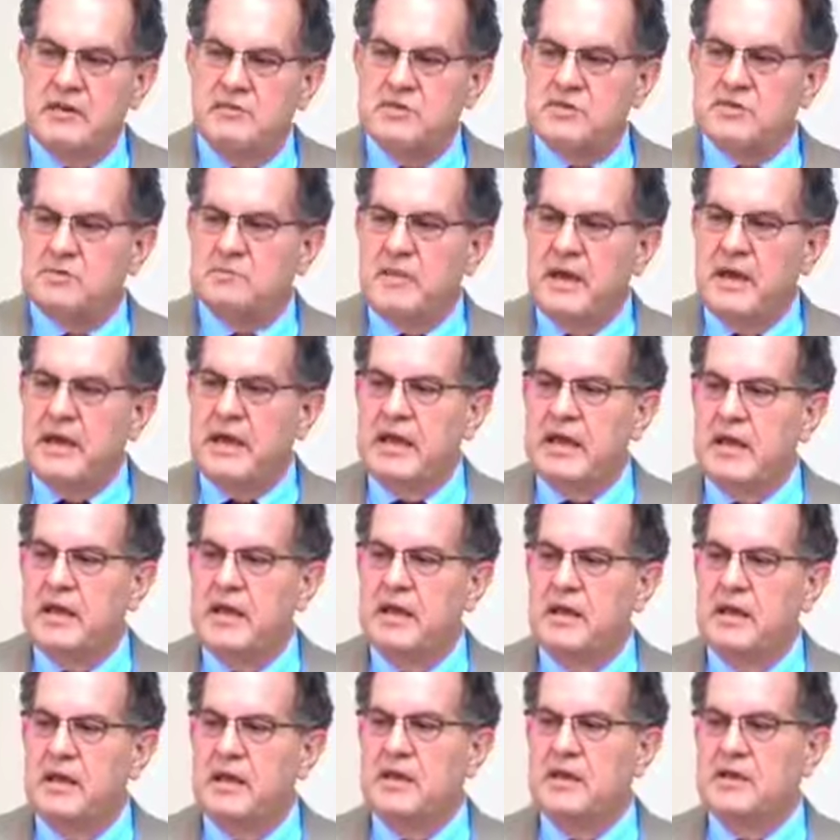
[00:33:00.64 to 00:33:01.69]
But he was
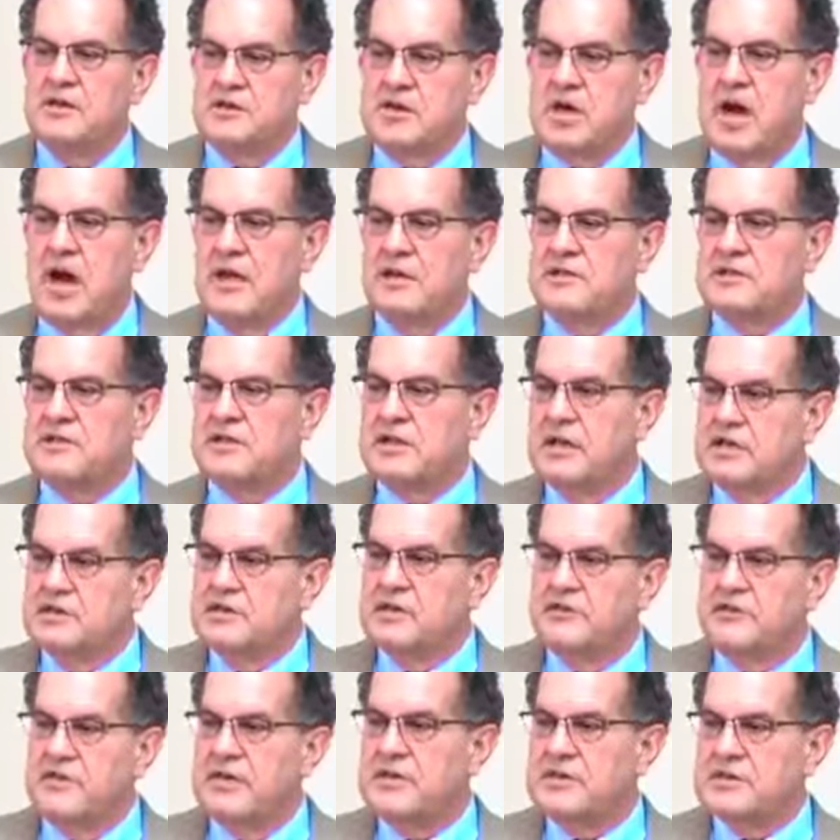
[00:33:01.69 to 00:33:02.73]
speaking, John
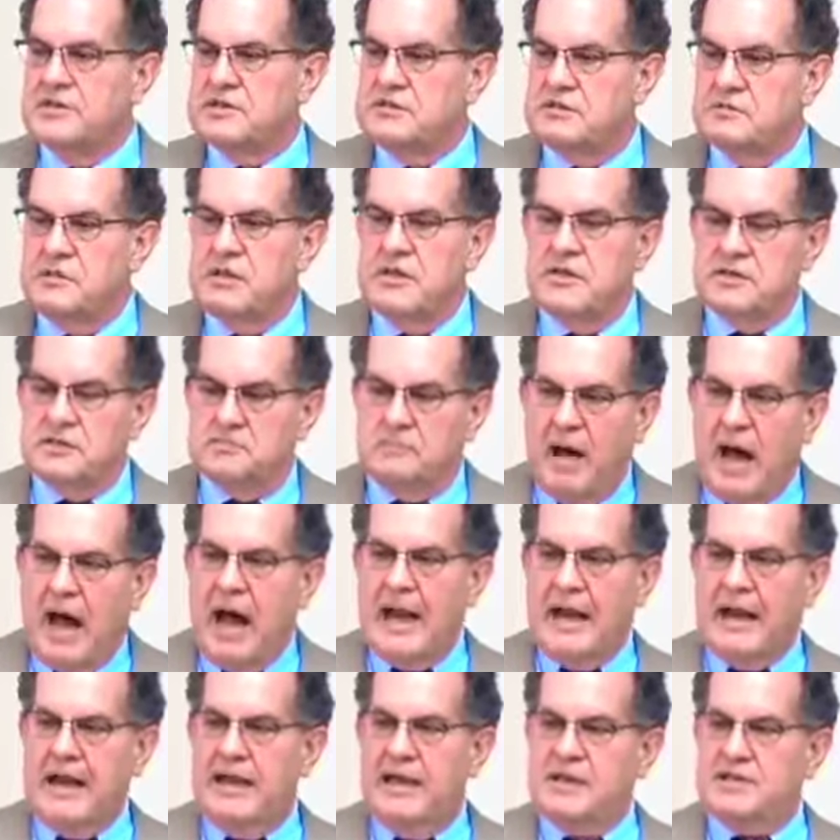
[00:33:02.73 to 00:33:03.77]
says, of his
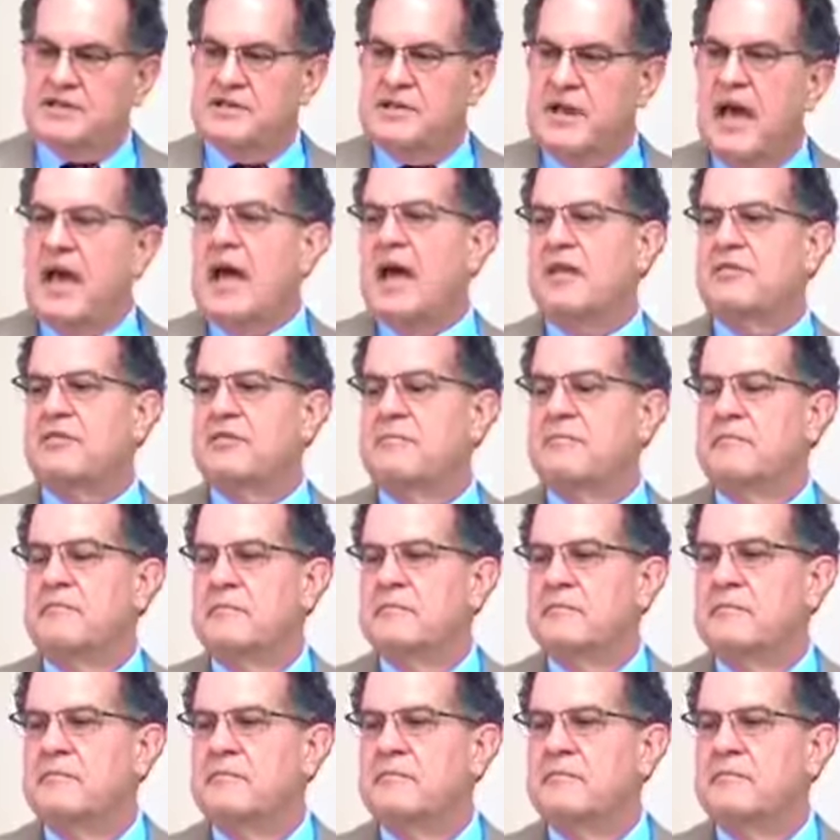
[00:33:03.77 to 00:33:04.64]
body, his death.